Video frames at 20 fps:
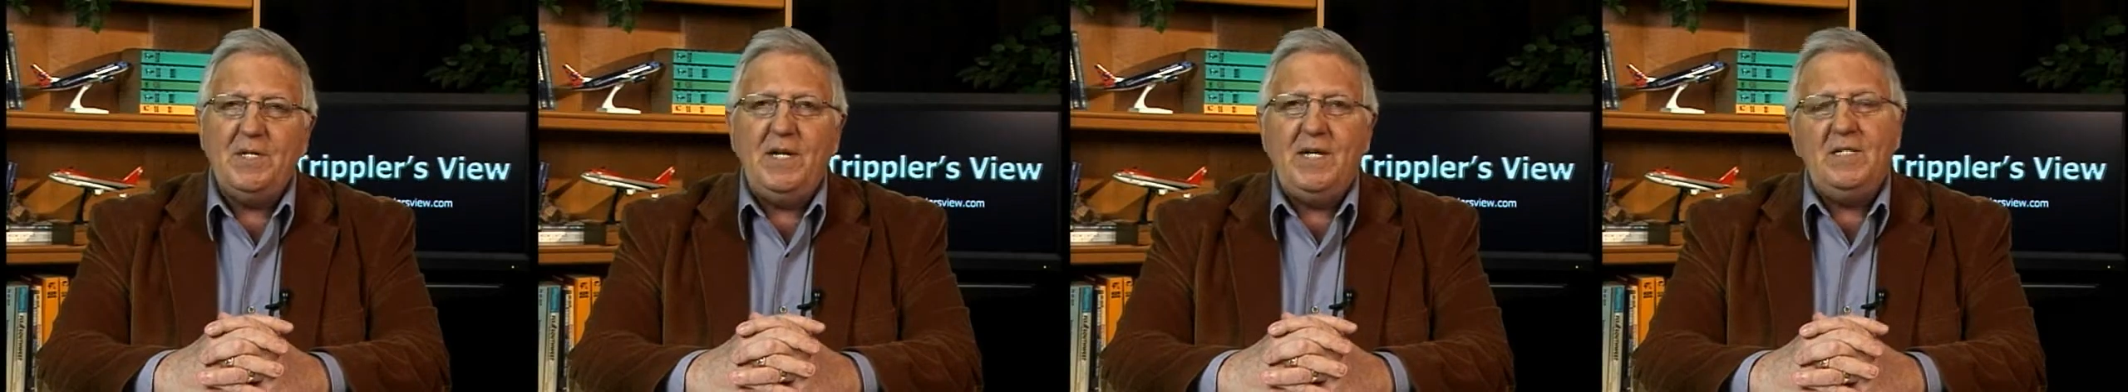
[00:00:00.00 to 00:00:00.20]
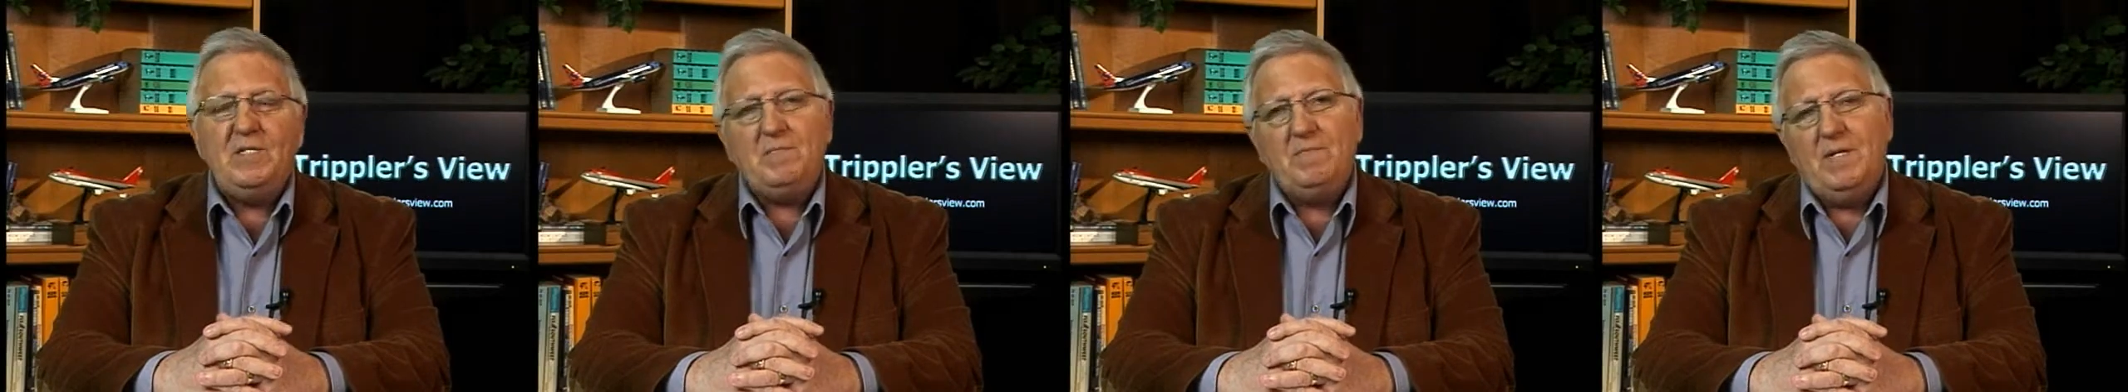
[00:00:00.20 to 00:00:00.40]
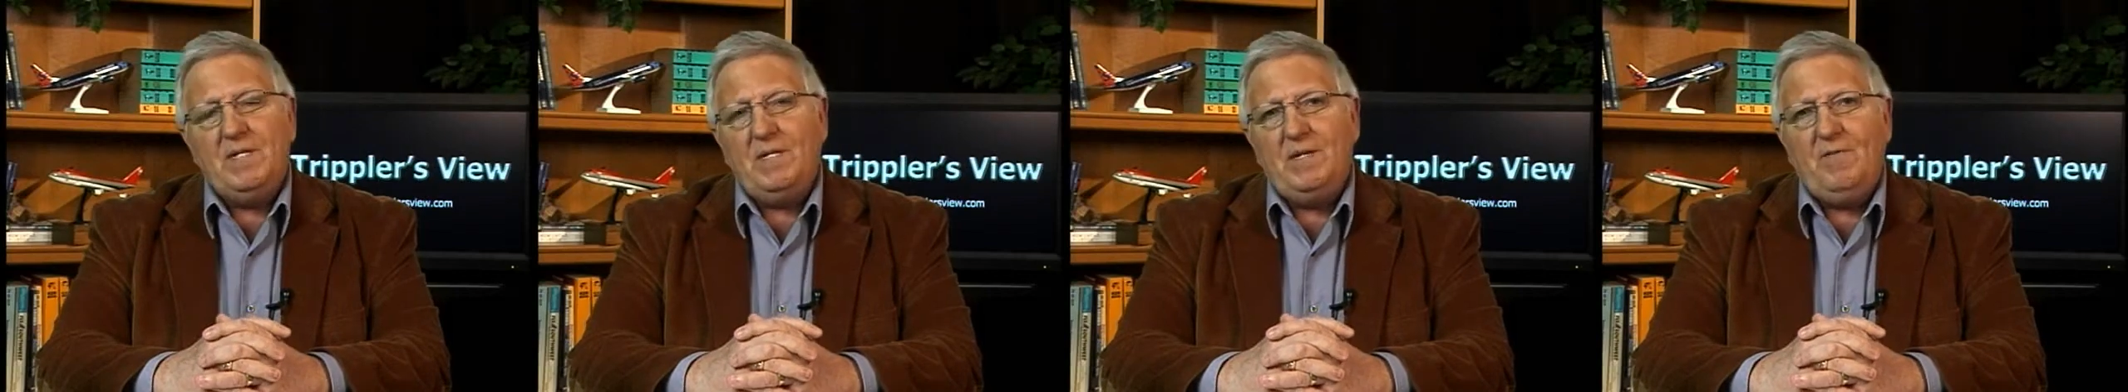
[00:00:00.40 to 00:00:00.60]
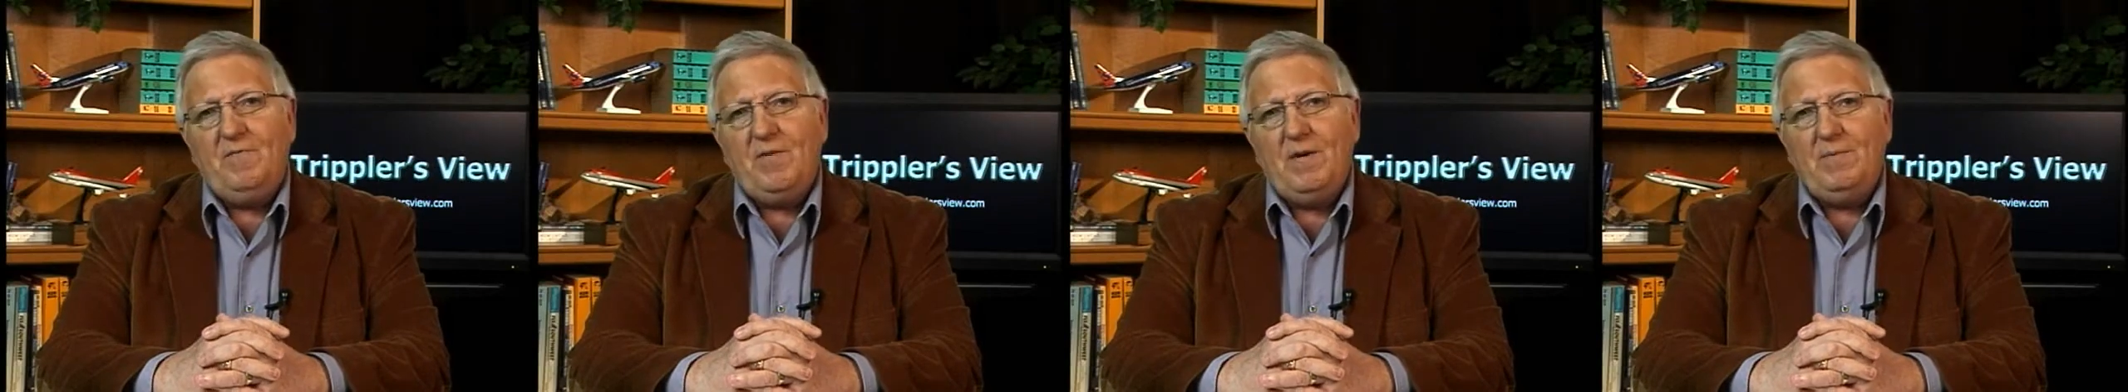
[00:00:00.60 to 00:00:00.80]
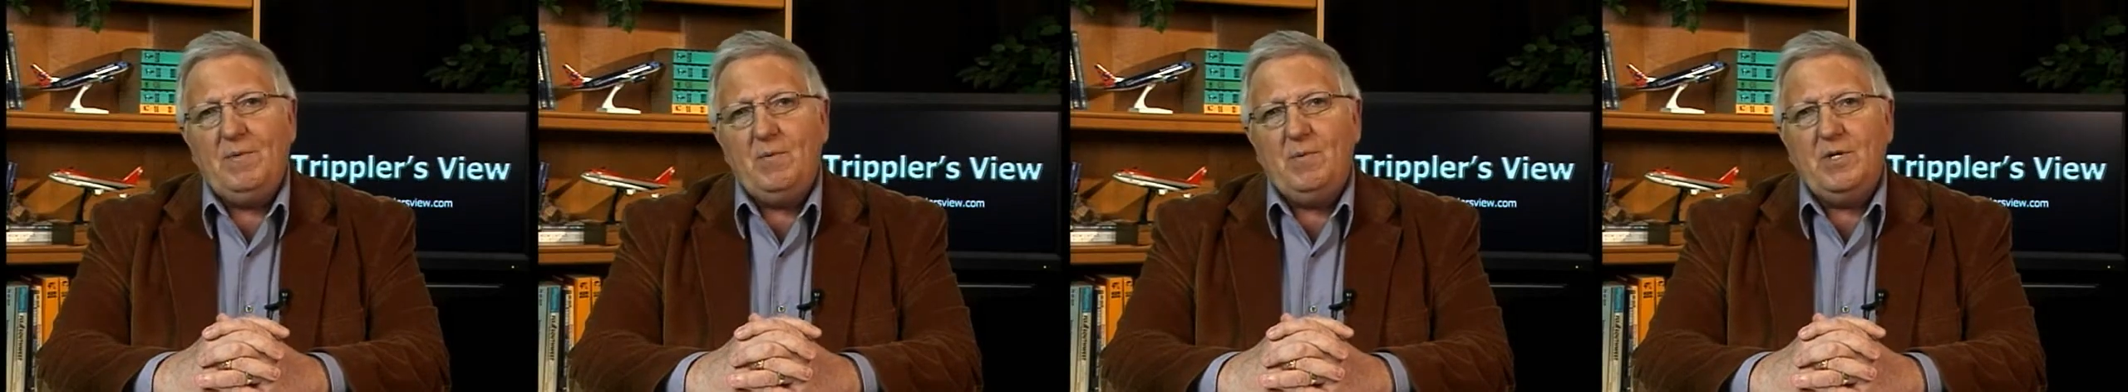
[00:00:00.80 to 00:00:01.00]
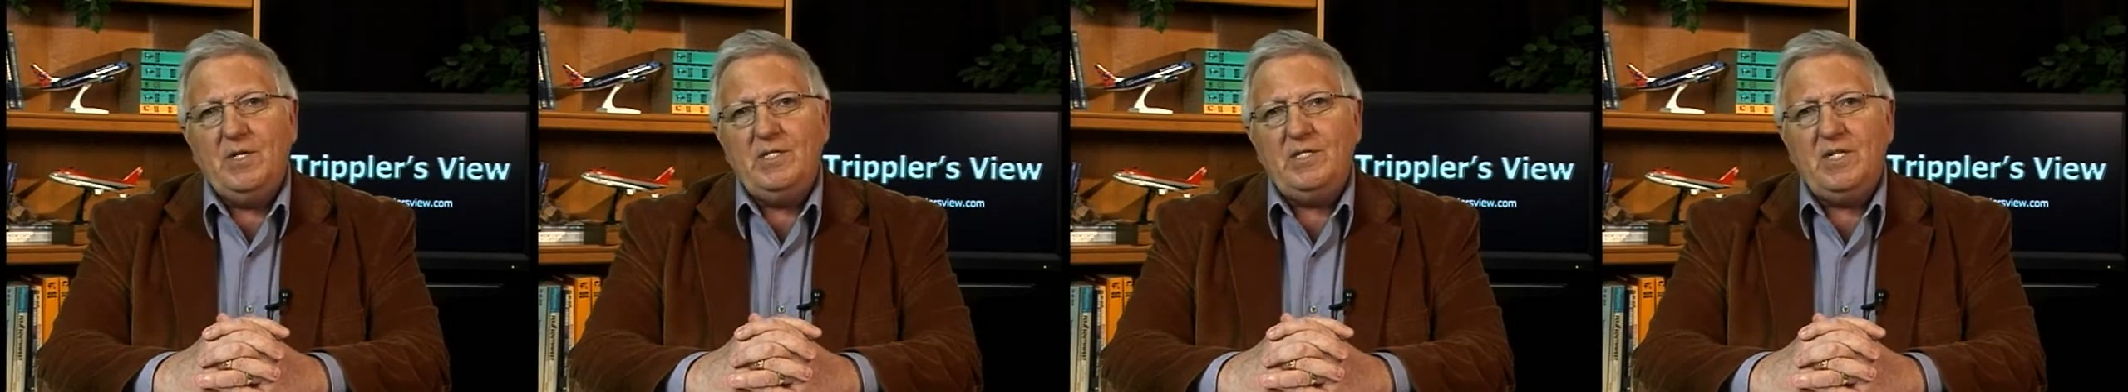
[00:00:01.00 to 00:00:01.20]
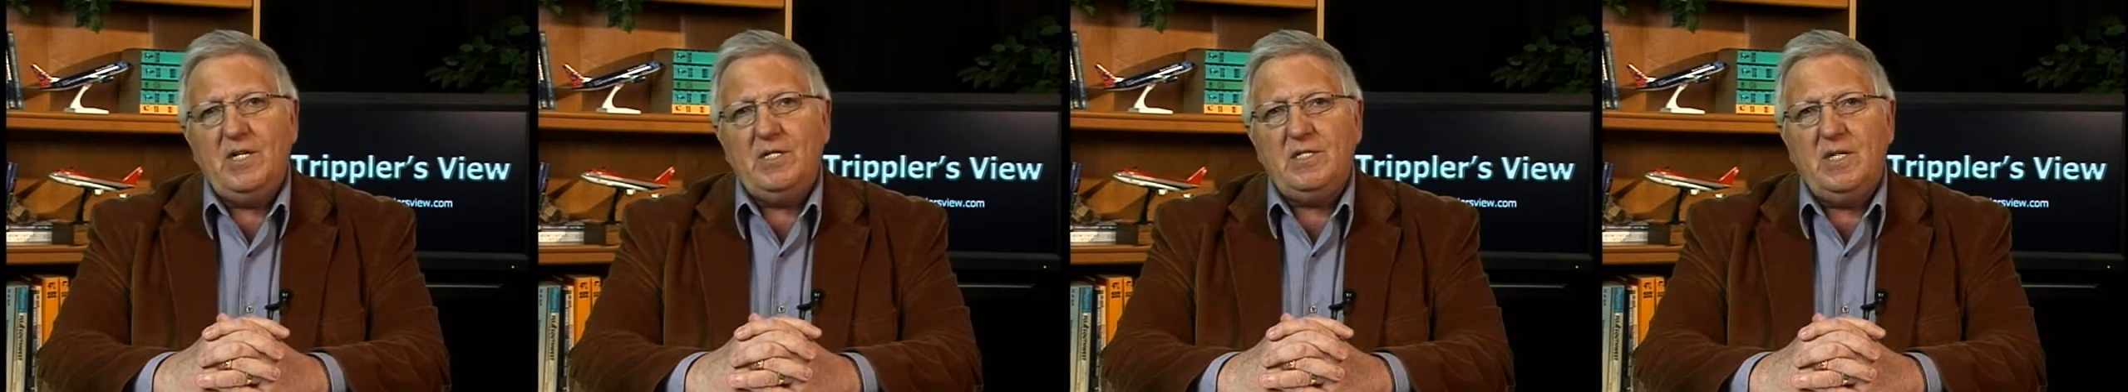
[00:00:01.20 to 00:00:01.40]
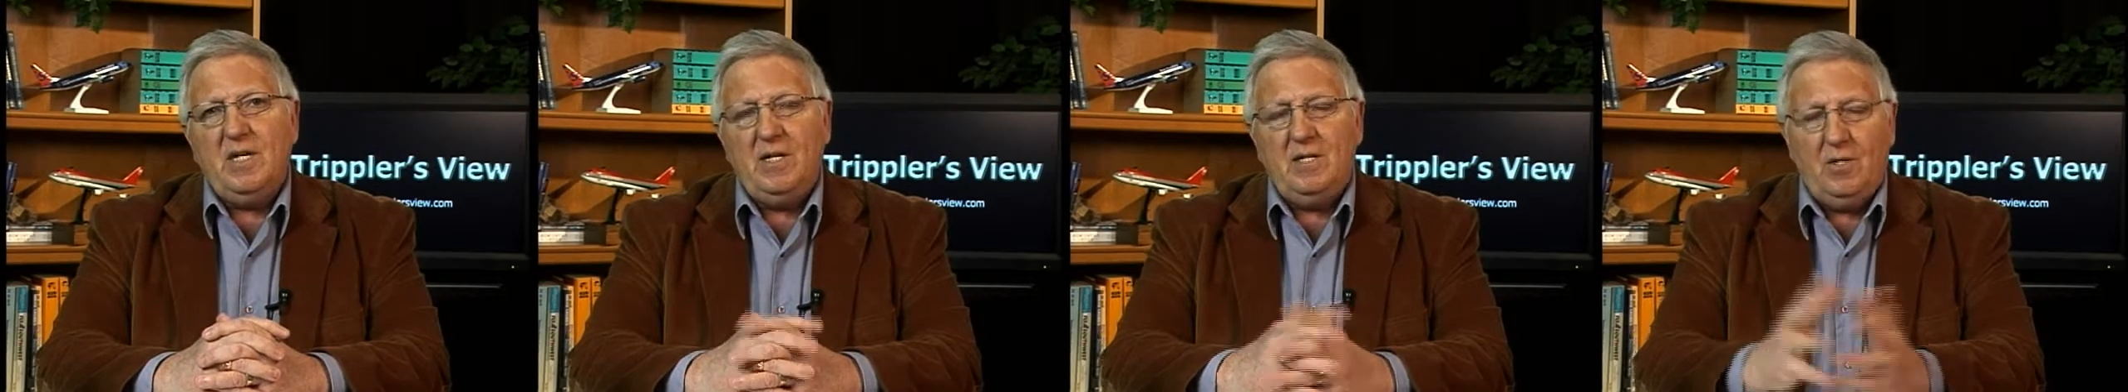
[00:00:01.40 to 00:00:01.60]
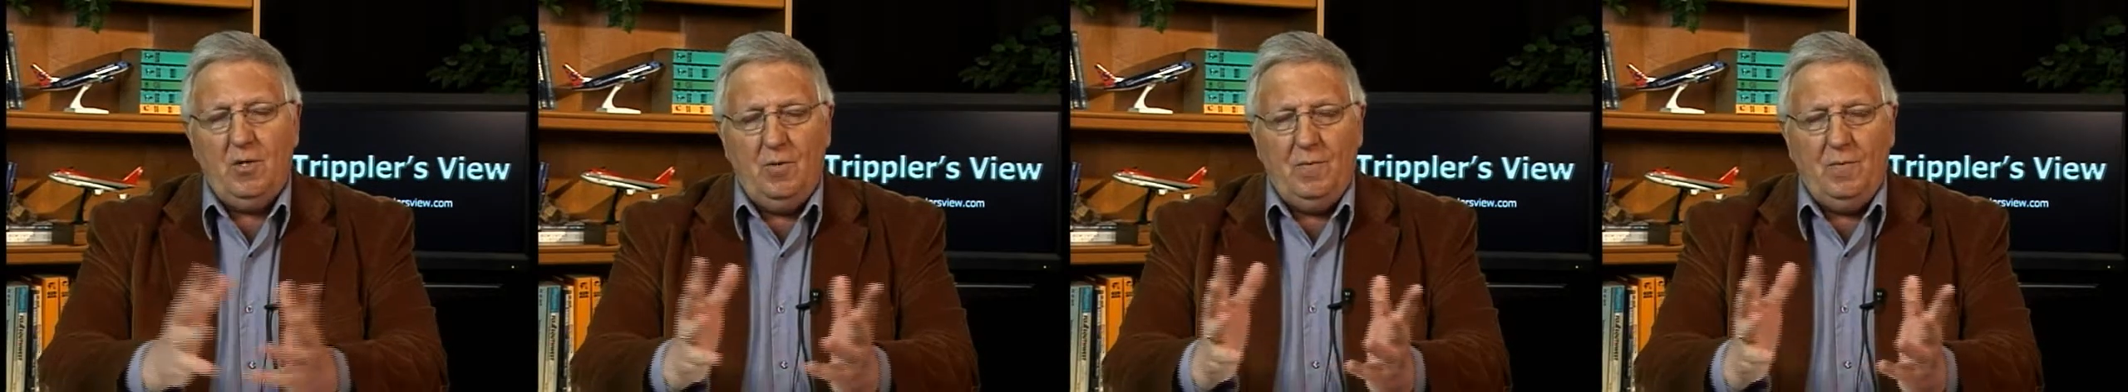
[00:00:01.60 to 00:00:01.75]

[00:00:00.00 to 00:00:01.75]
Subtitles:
today is Monday, February 16th.